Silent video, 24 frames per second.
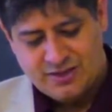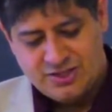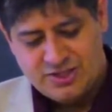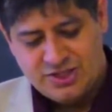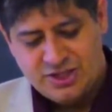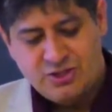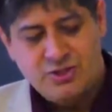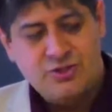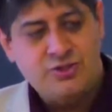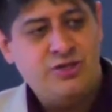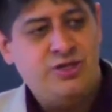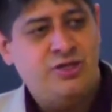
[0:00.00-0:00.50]

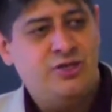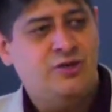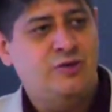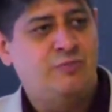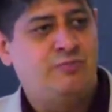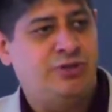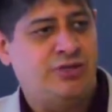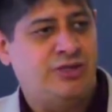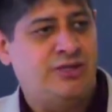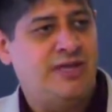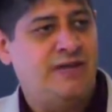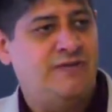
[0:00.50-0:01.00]
do you
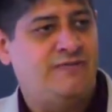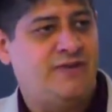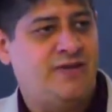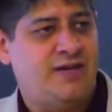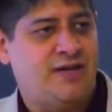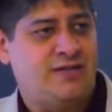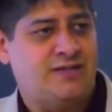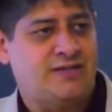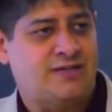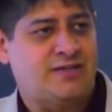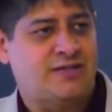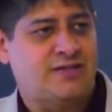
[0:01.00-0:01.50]
believe
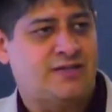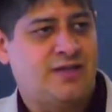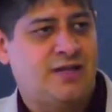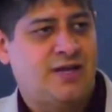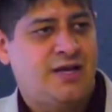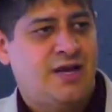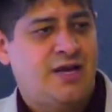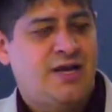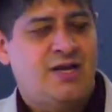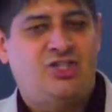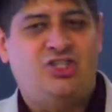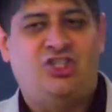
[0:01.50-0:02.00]
this?
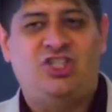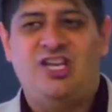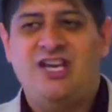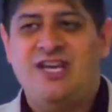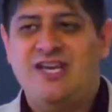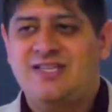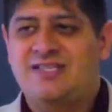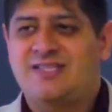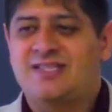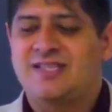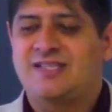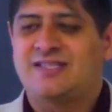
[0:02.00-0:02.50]

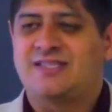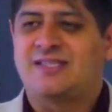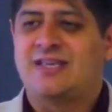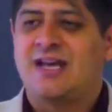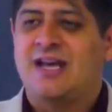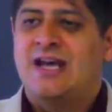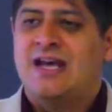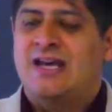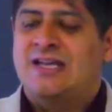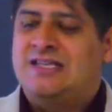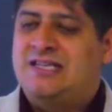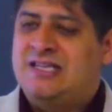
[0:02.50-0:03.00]
Jesus
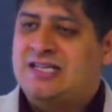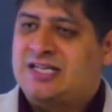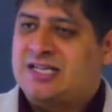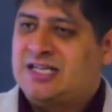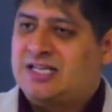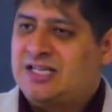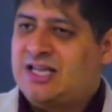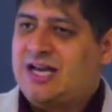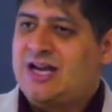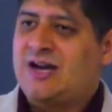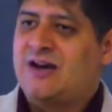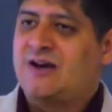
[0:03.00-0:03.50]

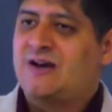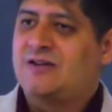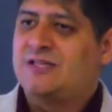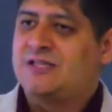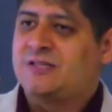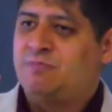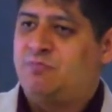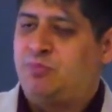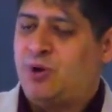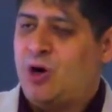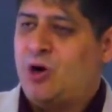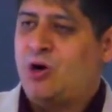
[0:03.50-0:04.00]

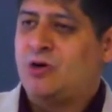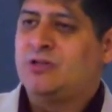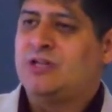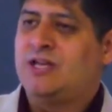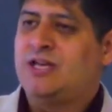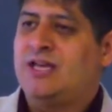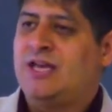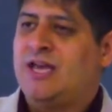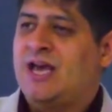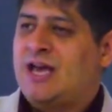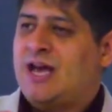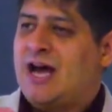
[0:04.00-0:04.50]
declares
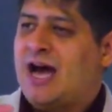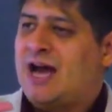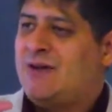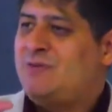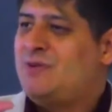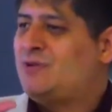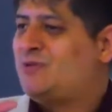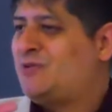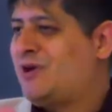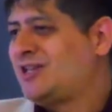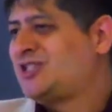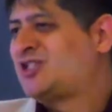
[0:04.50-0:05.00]
boldly,
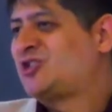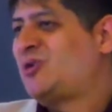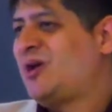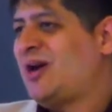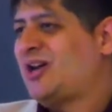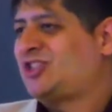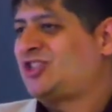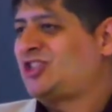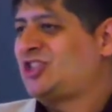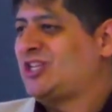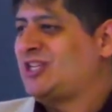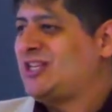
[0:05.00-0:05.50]
I'm the
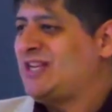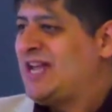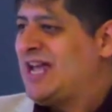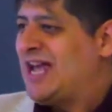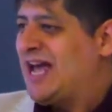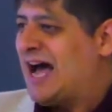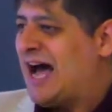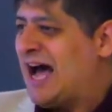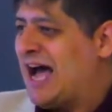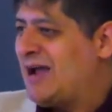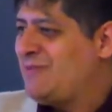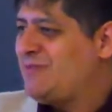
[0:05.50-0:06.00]
resurrection,
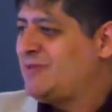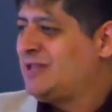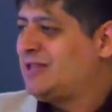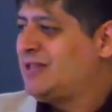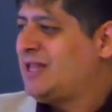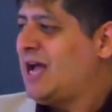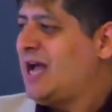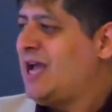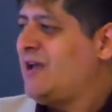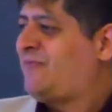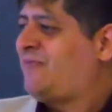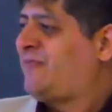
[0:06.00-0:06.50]
I'm the
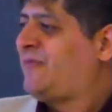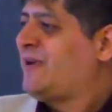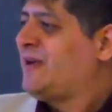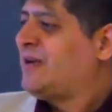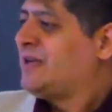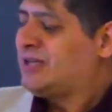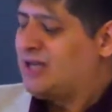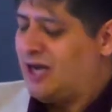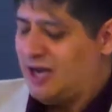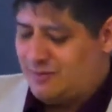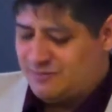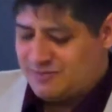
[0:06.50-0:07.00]
life.
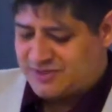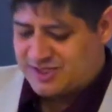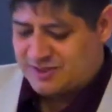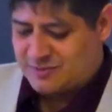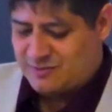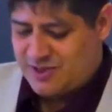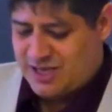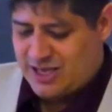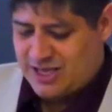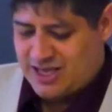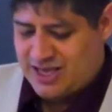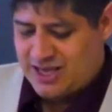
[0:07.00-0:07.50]
Come to
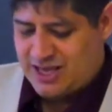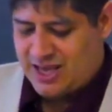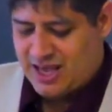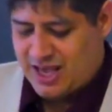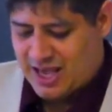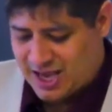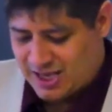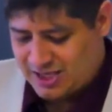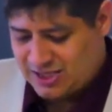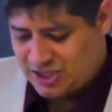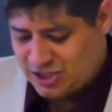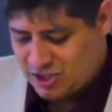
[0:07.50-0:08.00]
me
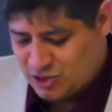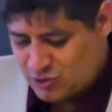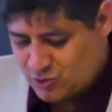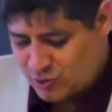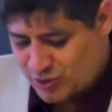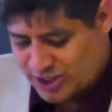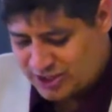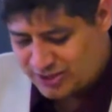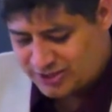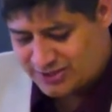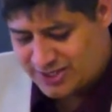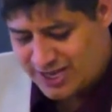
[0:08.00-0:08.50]
and you
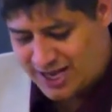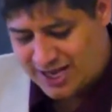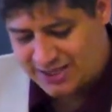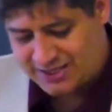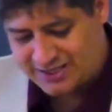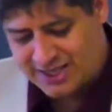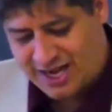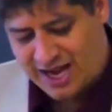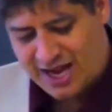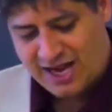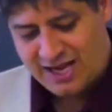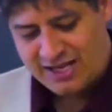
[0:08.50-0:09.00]
will
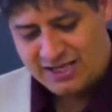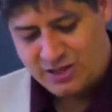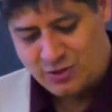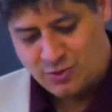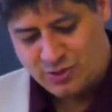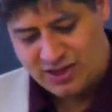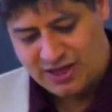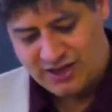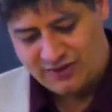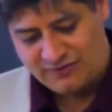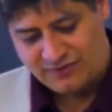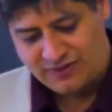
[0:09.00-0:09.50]
not die. You
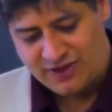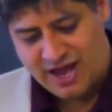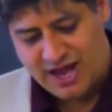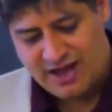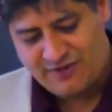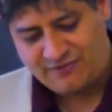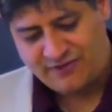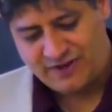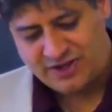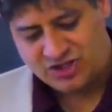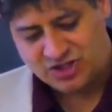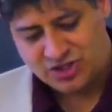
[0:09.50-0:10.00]
will have
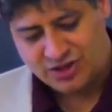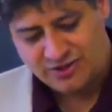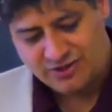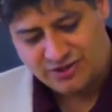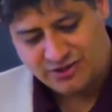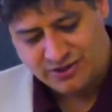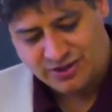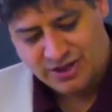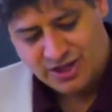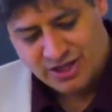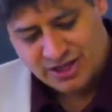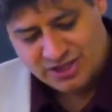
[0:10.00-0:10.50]
life
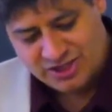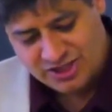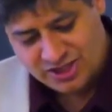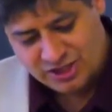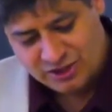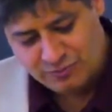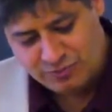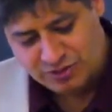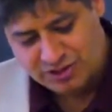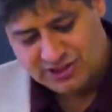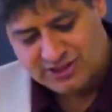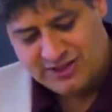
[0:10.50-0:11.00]
eternal. Do
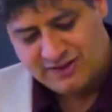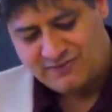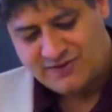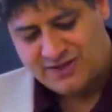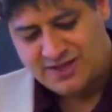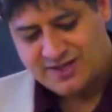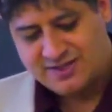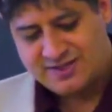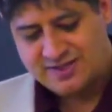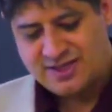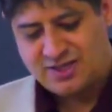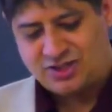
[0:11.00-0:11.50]
you believe
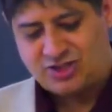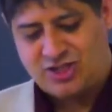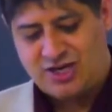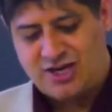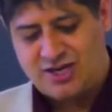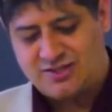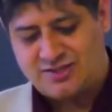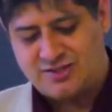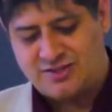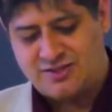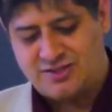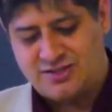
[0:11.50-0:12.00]
this? And she
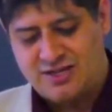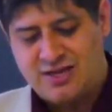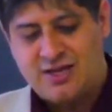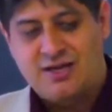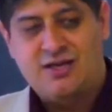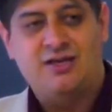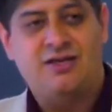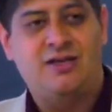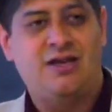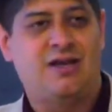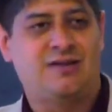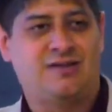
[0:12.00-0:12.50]
answers,
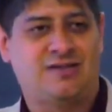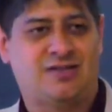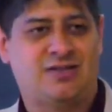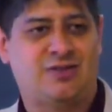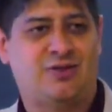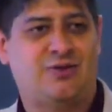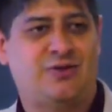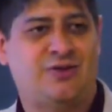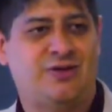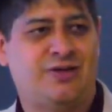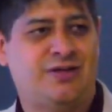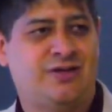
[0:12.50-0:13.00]
Yes,
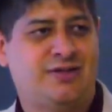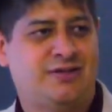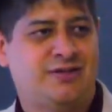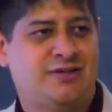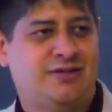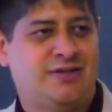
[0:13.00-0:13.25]
Lord.